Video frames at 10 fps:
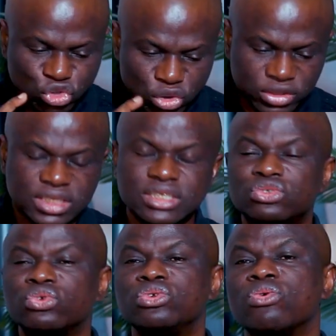talking
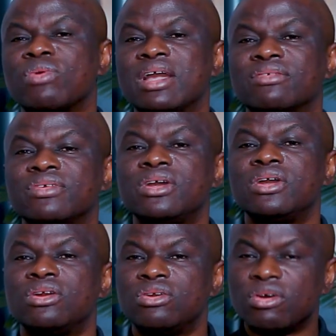to your wife,
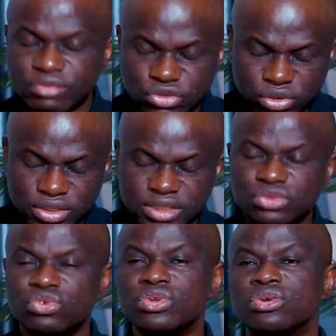love talking
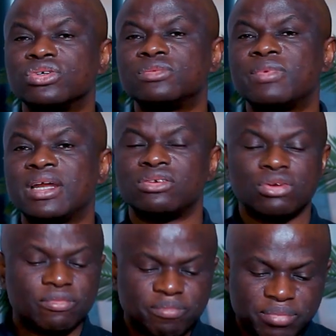to your husband,
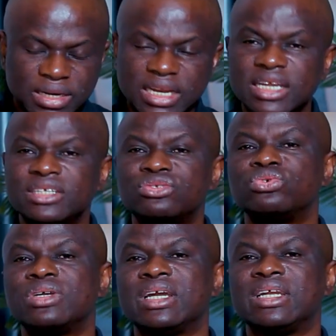love playing
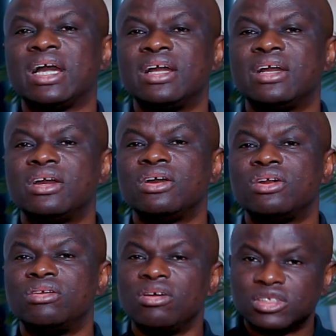together,
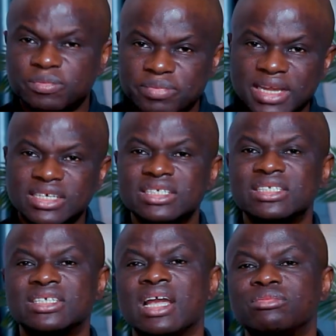love spending
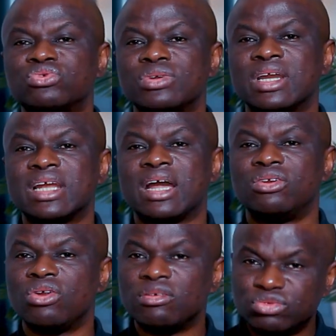time together,
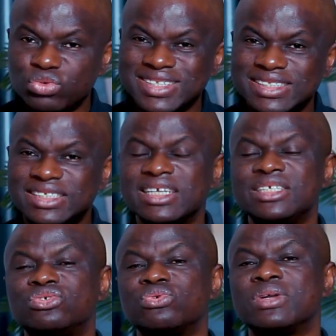love doing
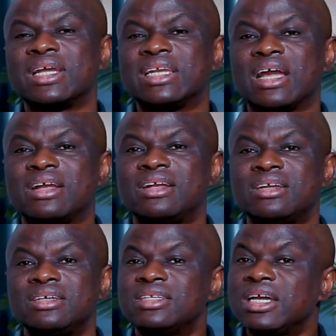things together.
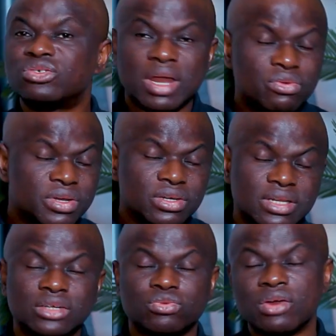That's why we
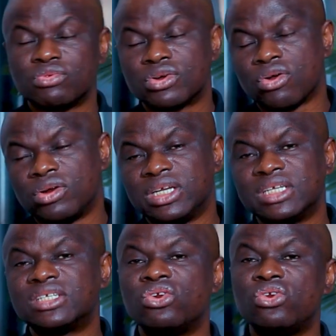call
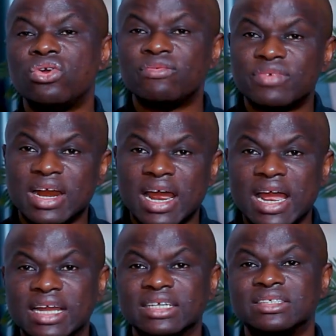it love
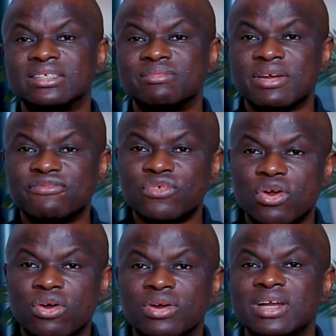right. Number
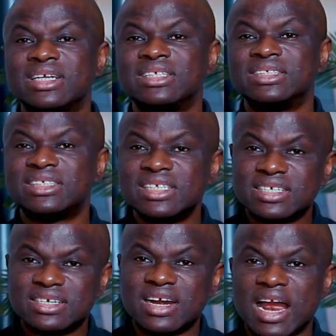4,
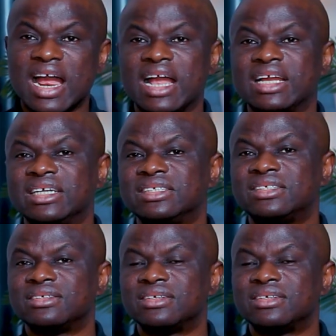think right.